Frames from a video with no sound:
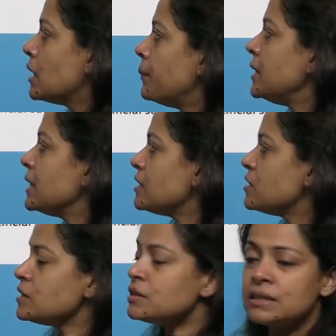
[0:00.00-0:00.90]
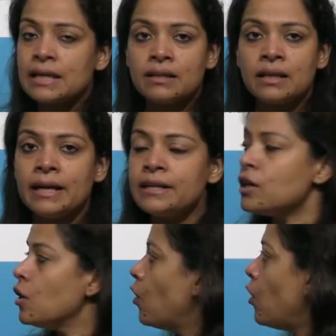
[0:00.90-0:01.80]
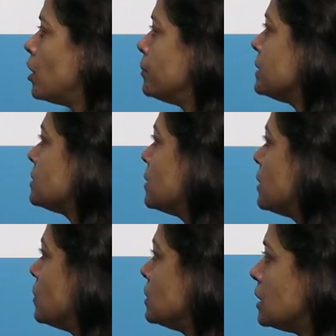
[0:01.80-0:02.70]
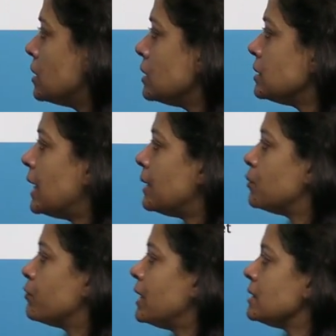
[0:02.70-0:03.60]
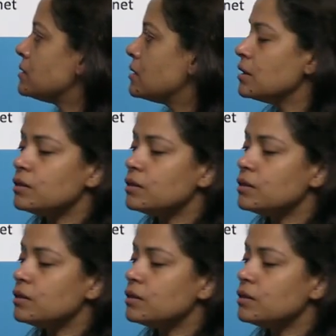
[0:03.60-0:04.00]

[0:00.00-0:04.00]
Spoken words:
Communication satellite orbits around the Earth and provides